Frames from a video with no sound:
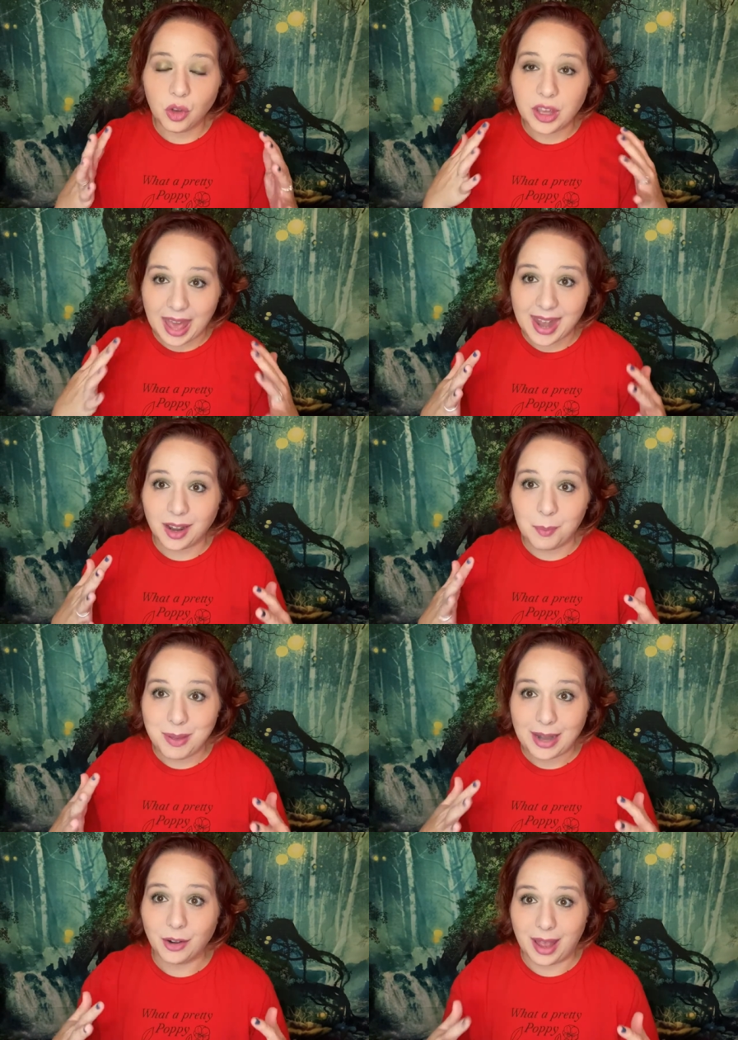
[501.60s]
Get a
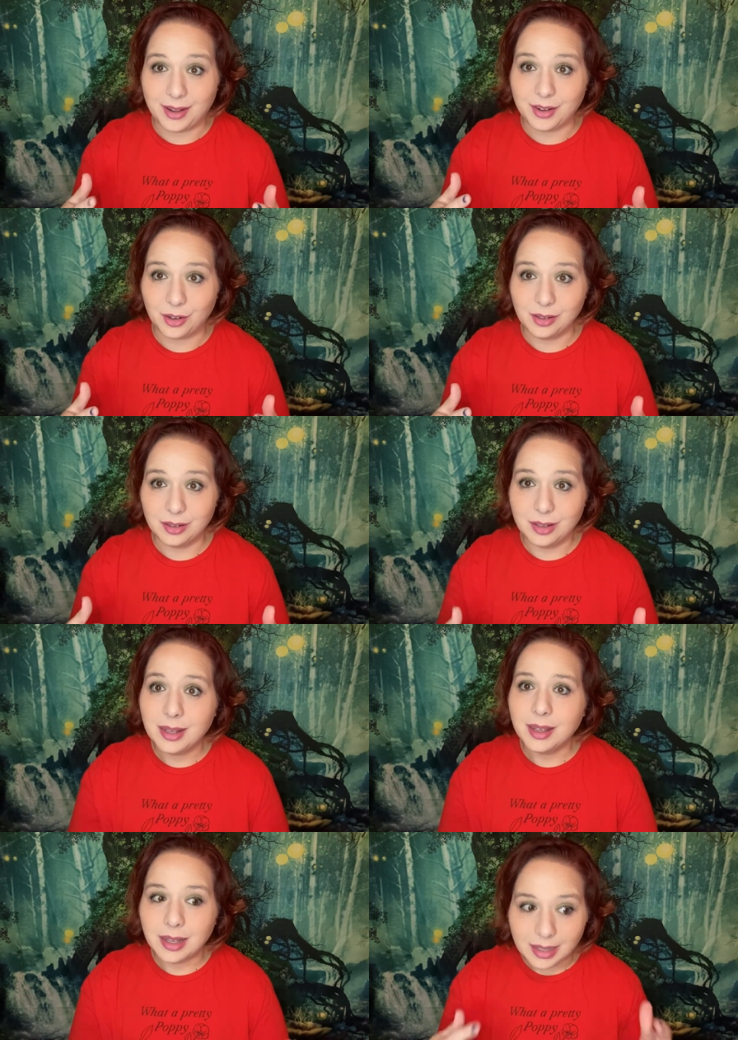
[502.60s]
better editor
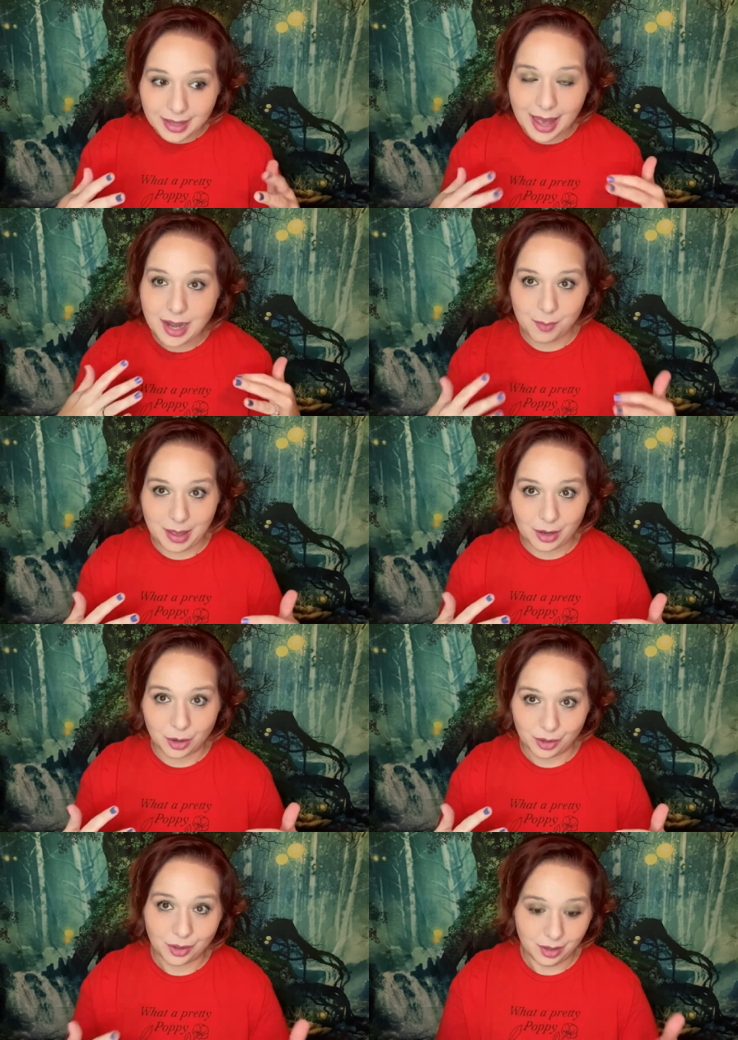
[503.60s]
get a
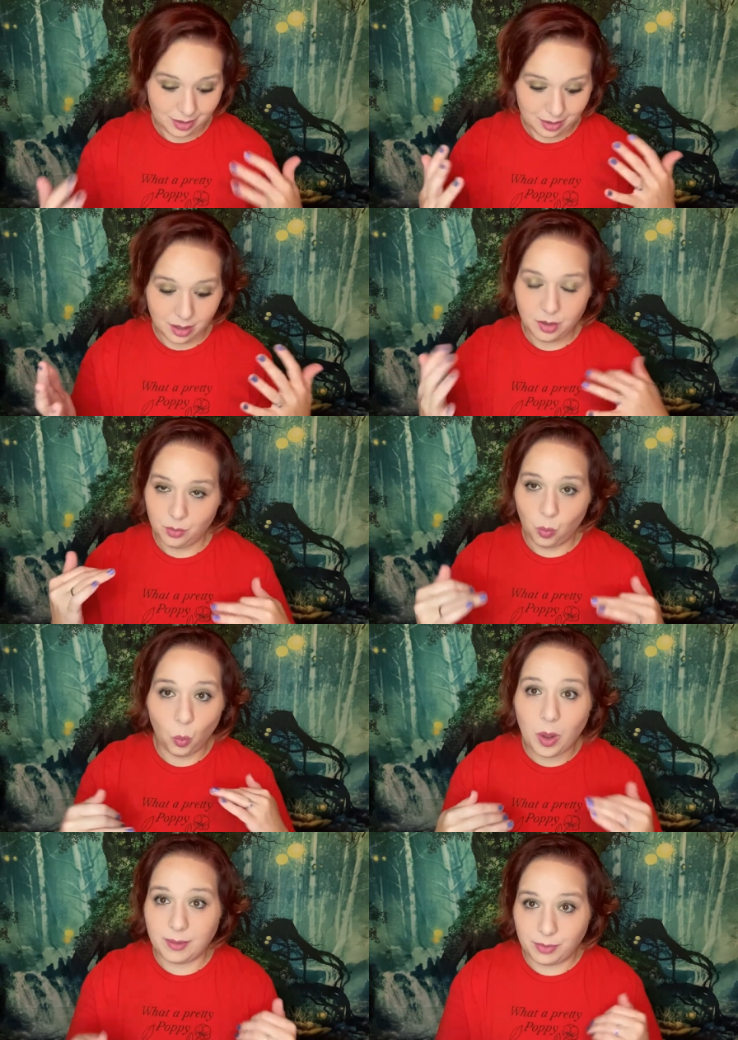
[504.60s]
better,
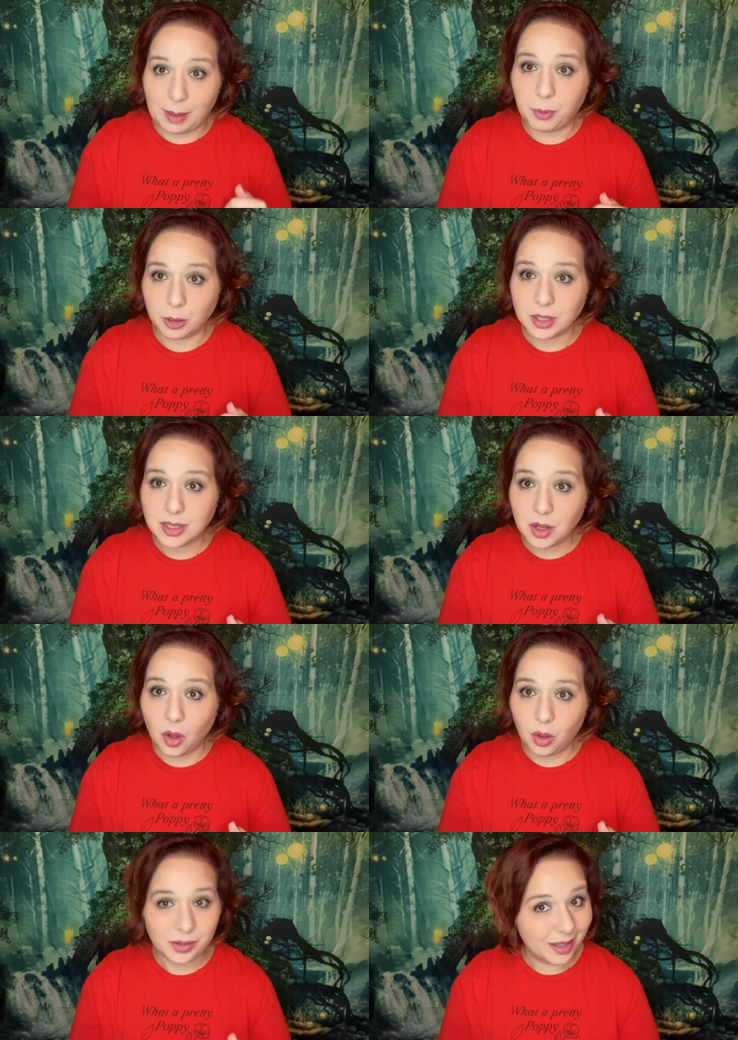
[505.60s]
whatever that person's
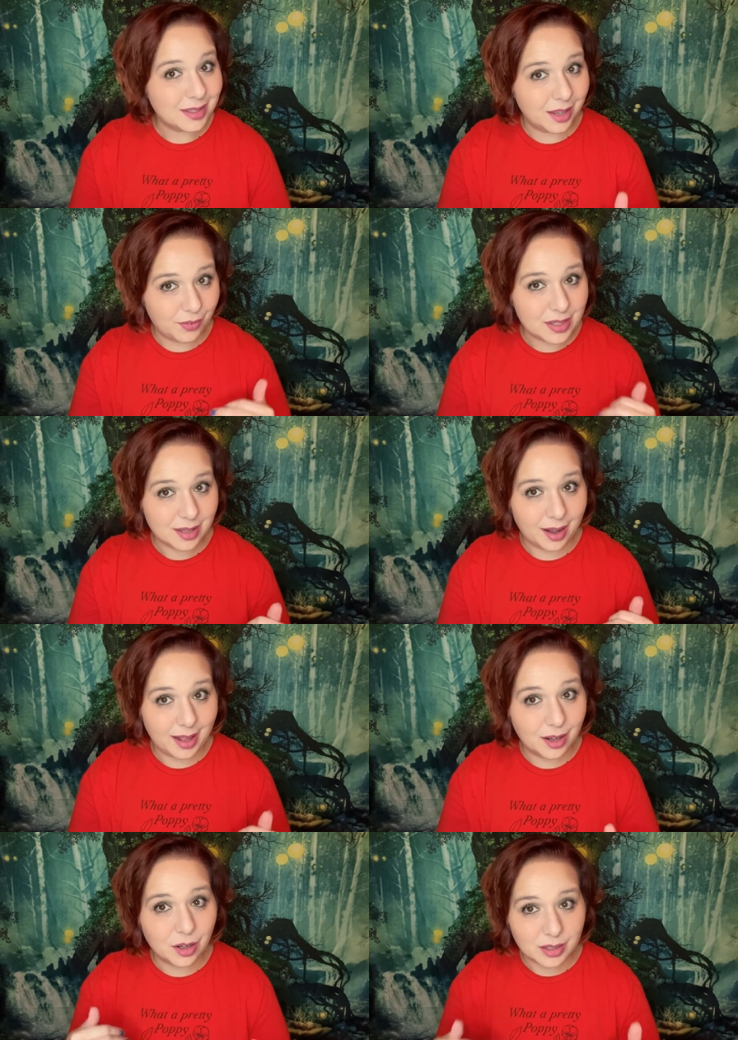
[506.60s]
called, is if it's not
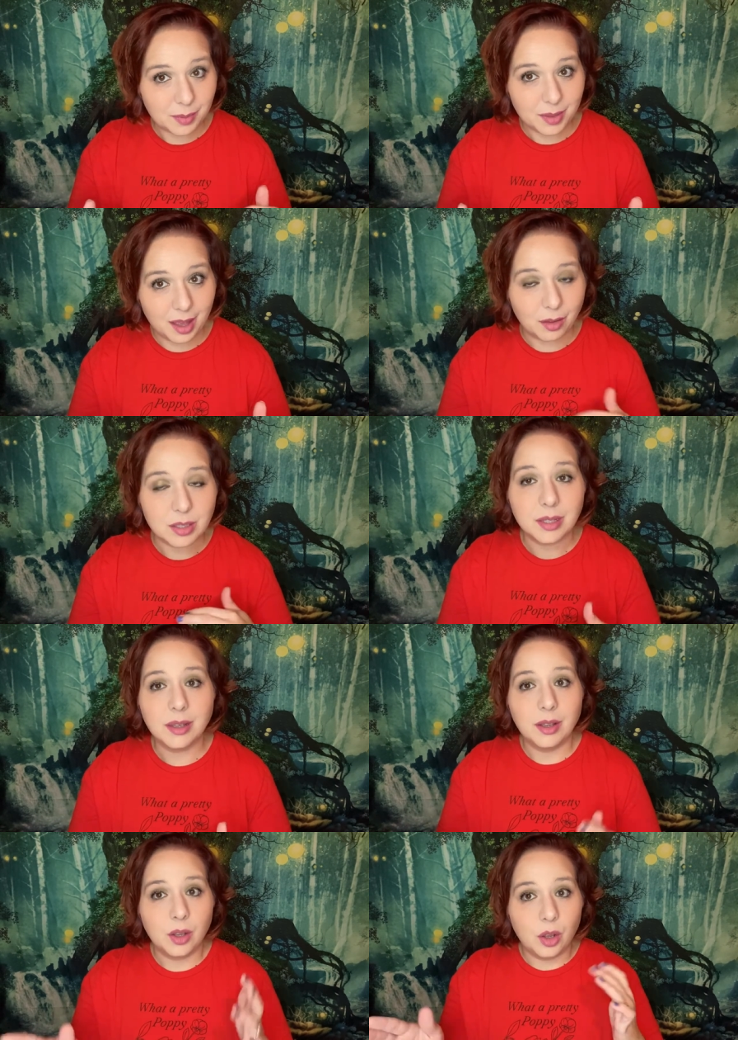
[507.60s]
editor or something else,
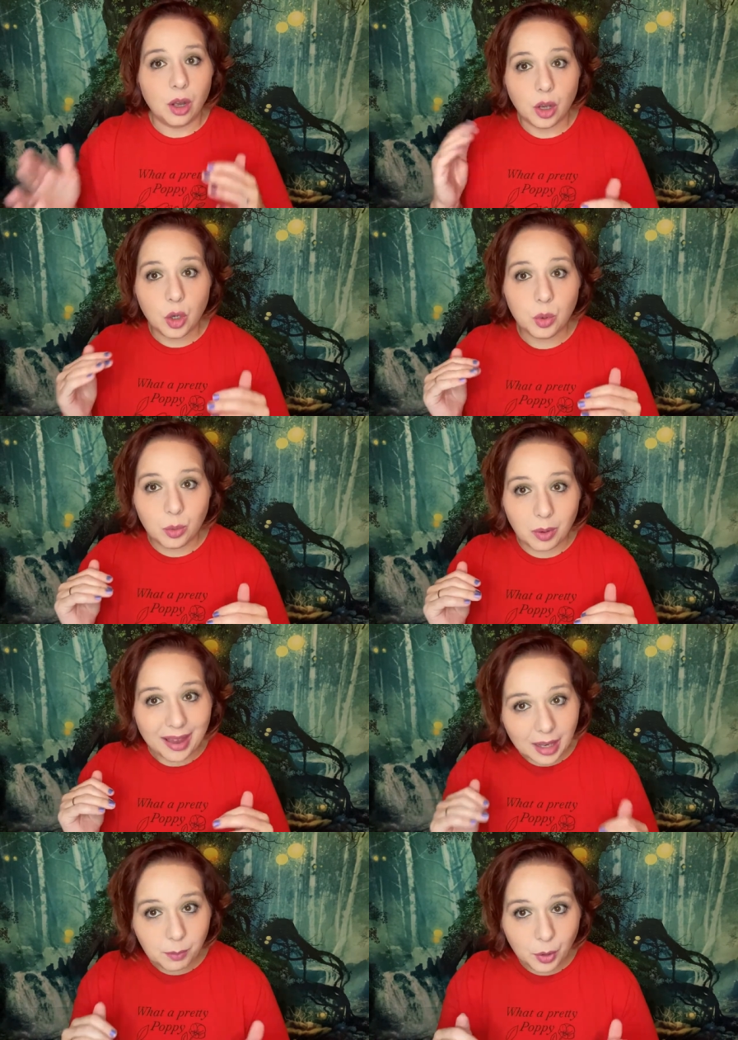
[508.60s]
who
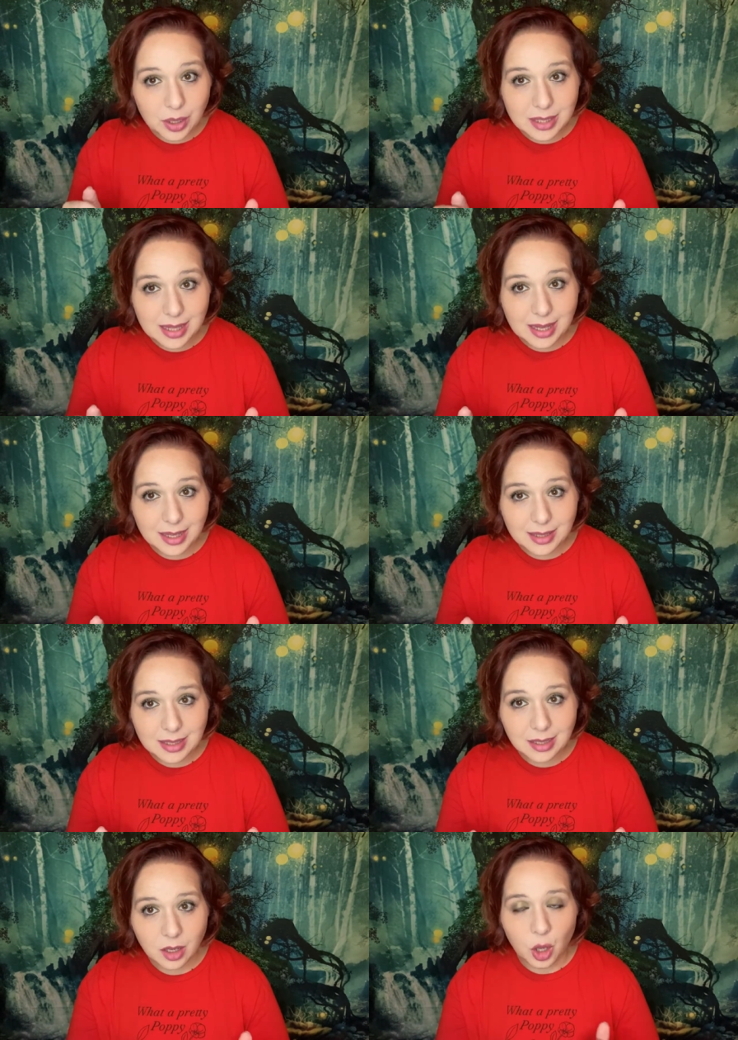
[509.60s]
inputs these.